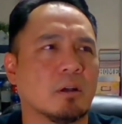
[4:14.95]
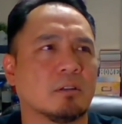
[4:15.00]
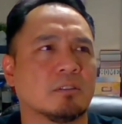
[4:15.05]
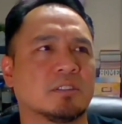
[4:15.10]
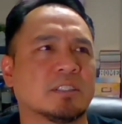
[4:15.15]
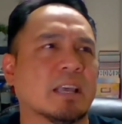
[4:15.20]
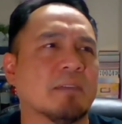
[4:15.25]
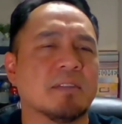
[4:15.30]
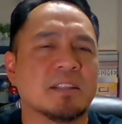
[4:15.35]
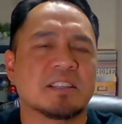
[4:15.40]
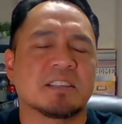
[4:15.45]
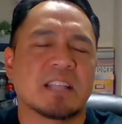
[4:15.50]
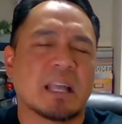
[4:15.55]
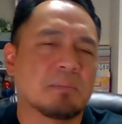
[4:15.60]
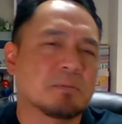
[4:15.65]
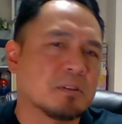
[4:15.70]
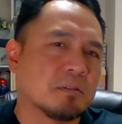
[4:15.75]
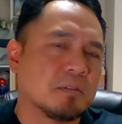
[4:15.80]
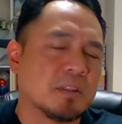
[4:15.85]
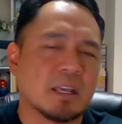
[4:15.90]
7
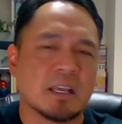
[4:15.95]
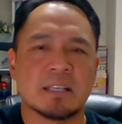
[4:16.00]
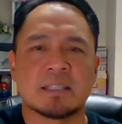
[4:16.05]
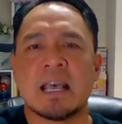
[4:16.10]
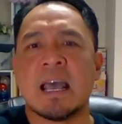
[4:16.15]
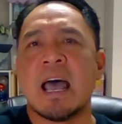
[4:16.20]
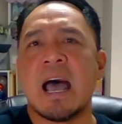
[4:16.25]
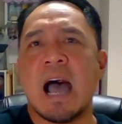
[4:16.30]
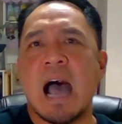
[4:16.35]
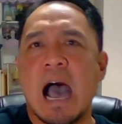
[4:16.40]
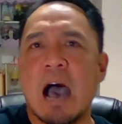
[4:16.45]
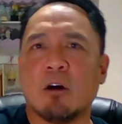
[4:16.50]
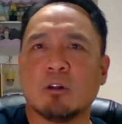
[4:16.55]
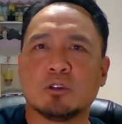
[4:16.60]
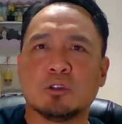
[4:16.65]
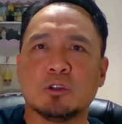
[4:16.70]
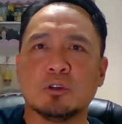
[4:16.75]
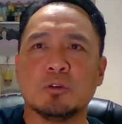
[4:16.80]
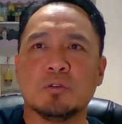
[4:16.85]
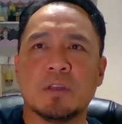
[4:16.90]
steps of this, how
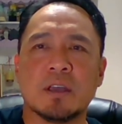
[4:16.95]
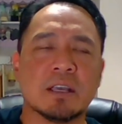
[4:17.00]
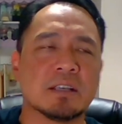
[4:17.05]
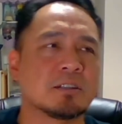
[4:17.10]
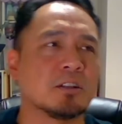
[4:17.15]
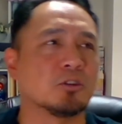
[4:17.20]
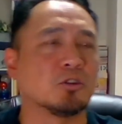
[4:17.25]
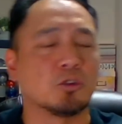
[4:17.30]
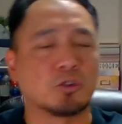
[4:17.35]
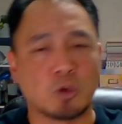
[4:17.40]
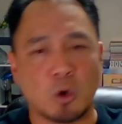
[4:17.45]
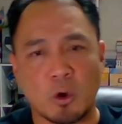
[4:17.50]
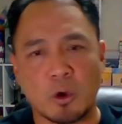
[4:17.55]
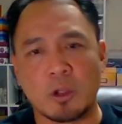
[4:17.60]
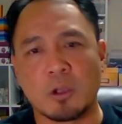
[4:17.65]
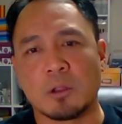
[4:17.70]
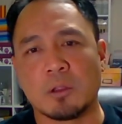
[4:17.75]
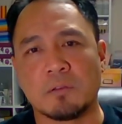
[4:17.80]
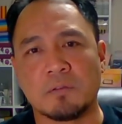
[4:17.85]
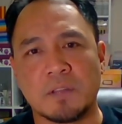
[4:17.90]
to this, the
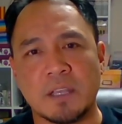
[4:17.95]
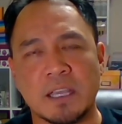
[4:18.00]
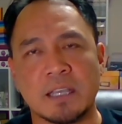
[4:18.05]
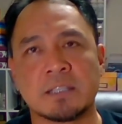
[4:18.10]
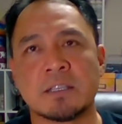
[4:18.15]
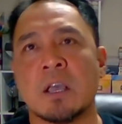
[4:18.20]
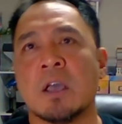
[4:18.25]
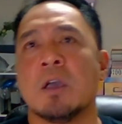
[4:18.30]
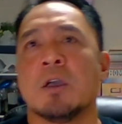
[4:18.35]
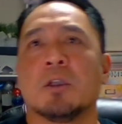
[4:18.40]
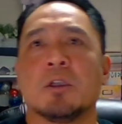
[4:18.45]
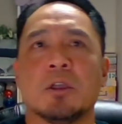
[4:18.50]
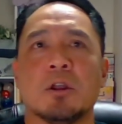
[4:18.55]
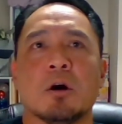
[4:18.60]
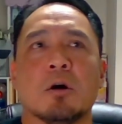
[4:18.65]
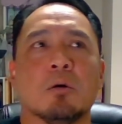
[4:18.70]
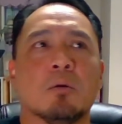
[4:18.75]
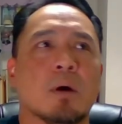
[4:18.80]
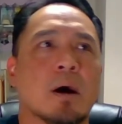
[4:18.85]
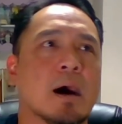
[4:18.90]
tutorial of this,
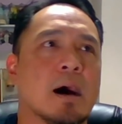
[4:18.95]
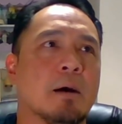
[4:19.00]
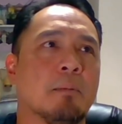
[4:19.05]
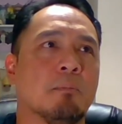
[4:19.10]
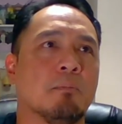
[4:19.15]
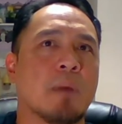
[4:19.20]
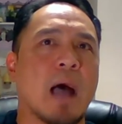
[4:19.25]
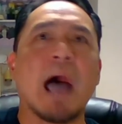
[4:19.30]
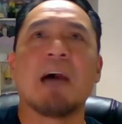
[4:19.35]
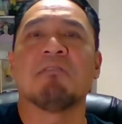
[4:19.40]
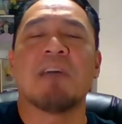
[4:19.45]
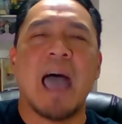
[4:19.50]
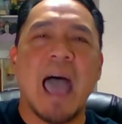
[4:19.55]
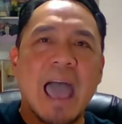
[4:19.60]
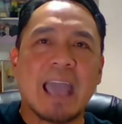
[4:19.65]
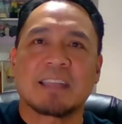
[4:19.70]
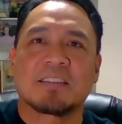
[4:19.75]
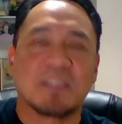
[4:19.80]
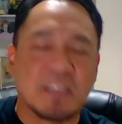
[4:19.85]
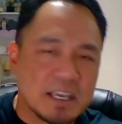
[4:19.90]
I've
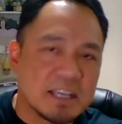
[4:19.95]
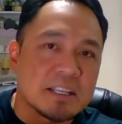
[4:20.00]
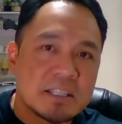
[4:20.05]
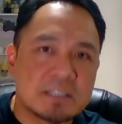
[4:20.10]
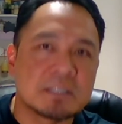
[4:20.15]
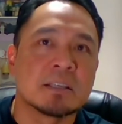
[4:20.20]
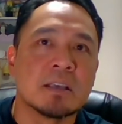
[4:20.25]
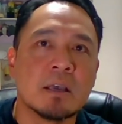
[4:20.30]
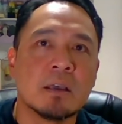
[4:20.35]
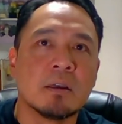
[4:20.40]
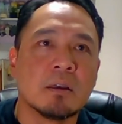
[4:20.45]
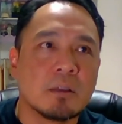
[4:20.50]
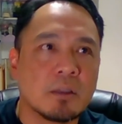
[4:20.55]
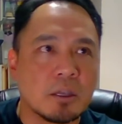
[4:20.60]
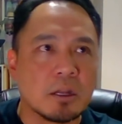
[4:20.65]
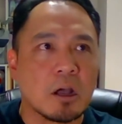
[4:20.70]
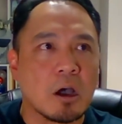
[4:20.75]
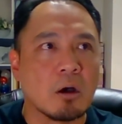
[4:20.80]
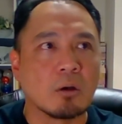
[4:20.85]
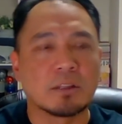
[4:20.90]
hacked this,
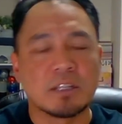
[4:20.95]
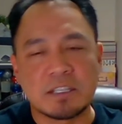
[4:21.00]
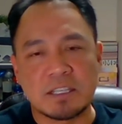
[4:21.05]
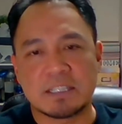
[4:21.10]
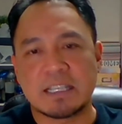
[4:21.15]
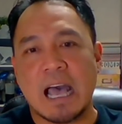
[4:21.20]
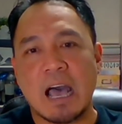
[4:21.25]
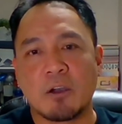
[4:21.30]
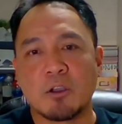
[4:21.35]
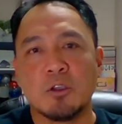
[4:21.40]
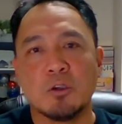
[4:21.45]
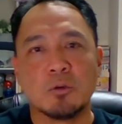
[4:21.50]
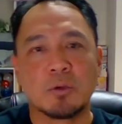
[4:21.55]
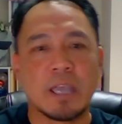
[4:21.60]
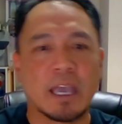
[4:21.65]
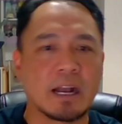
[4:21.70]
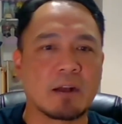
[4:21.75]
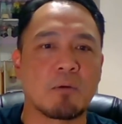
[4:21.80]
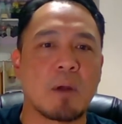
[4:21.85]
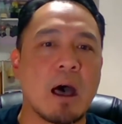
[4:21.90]
this is how you
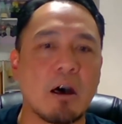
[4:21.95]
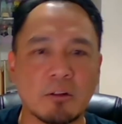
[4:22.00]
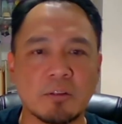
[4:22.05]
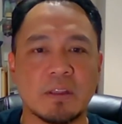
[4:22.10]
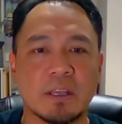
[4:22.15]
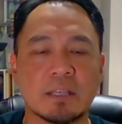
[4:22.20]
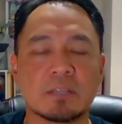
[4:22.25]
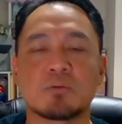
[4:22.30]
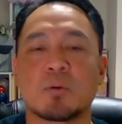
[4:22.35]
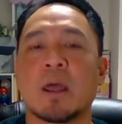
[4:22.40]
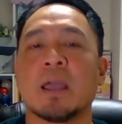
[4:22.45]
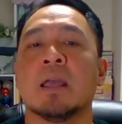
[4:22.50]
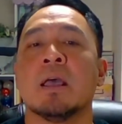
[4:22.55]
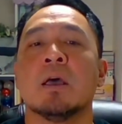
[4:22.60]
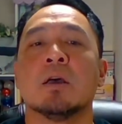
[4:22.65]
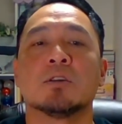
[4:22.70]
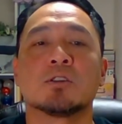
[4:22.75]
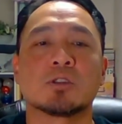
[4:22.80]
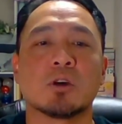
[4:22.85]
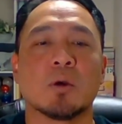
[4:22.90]
get around this, right?
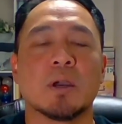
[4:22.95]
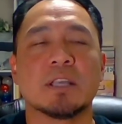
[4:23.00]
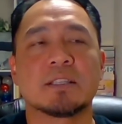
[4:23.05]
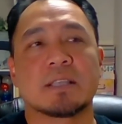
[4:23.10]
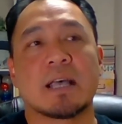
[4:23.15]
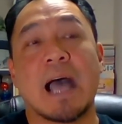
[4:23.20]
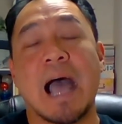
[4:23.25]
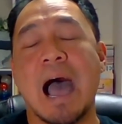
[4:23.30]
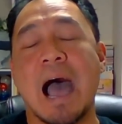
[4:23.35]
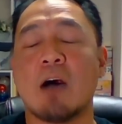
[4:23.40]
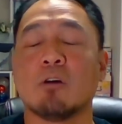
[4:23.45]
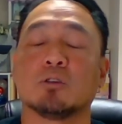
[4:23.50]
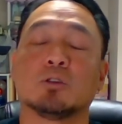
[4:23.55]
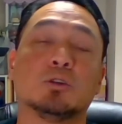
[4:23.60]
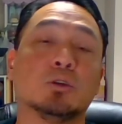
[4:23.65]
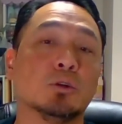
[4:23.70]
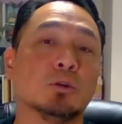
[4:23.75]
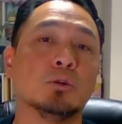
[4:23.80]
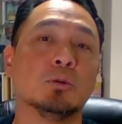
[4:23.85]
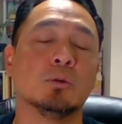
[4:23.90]
So it's a
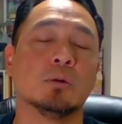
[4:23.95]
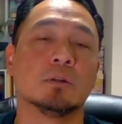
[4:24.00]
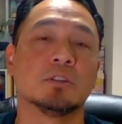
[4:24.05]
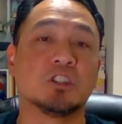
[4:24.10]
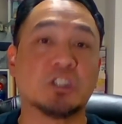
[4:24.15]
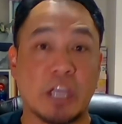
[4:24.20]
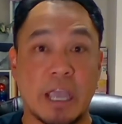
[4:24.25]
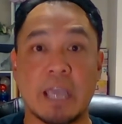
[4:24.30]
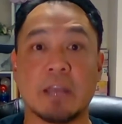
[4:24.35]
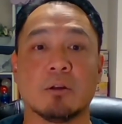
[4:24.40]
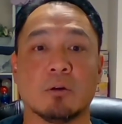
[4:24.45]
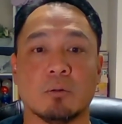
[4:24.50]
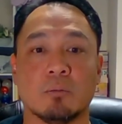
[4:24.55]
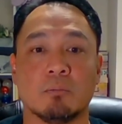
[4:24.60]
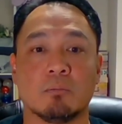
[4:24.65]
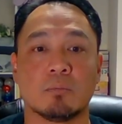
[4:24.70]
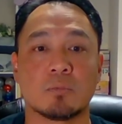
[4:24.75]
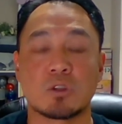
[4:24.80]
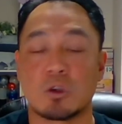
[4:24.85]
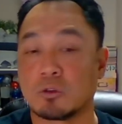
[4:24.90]
how-to channel.
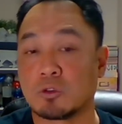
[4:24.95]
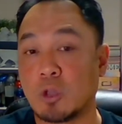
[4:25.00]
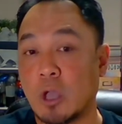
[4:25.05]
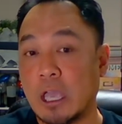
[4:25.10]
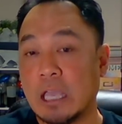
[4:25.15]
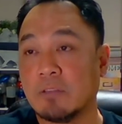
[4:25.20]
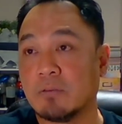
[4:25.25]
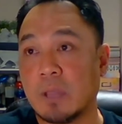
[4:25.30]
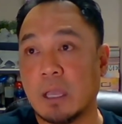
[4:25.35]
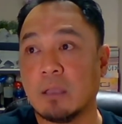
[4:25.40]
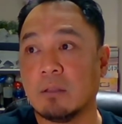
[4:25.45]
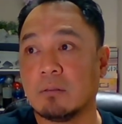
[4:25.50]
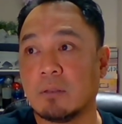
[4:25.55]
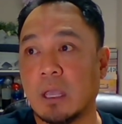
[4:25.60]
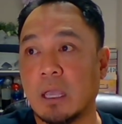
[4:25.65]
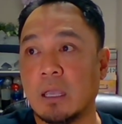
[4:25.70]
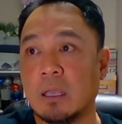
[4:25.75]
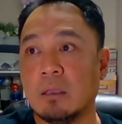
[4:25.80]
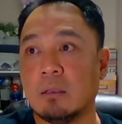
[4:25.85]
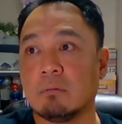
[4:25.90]
So
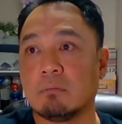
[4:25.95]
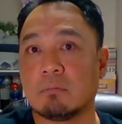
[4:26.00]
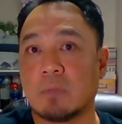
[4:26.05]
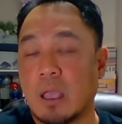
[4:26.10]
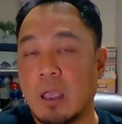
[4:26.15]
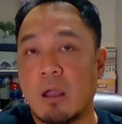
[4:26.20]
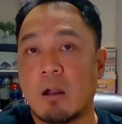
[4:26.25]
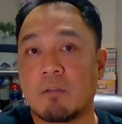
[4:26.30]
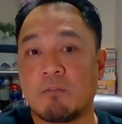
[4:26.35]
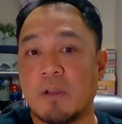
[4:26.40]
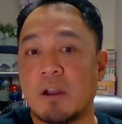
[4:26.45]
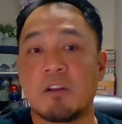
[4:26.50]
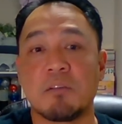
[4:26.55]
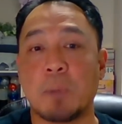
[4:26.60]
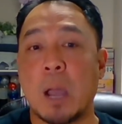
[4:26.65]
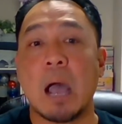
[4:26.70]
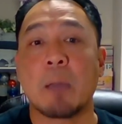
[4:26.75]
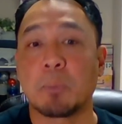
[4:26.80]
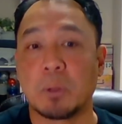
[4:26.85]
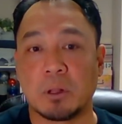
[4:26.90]
they are very
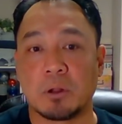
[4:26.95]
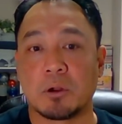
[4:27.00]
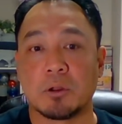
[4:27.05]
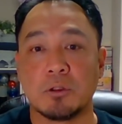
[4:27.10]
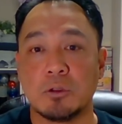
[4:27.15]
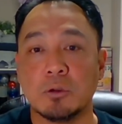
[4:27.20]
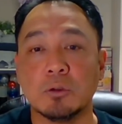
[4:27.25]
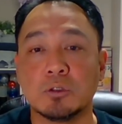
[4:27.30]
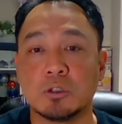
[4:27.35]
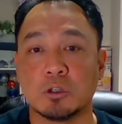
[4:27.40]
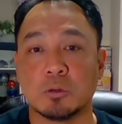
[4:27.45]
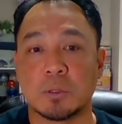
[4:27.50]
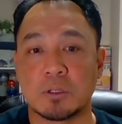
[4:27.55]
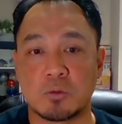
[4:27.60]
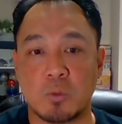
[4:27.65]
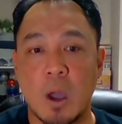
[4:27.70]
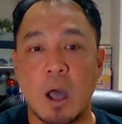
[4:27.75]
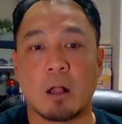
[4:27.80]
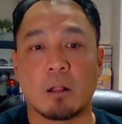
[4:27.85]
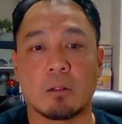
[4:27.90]
popular on YouTube
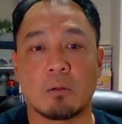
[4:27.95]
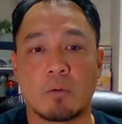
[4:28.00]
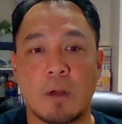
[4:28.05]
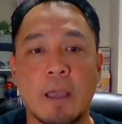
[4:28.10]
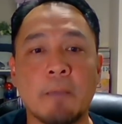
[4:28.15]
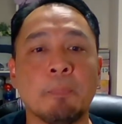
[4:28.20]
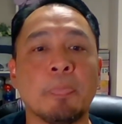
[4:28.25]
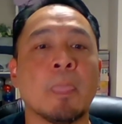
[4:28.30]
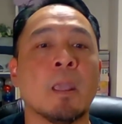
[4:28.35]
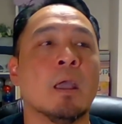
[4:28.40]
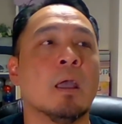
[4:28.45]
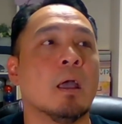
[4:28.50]
as well, right?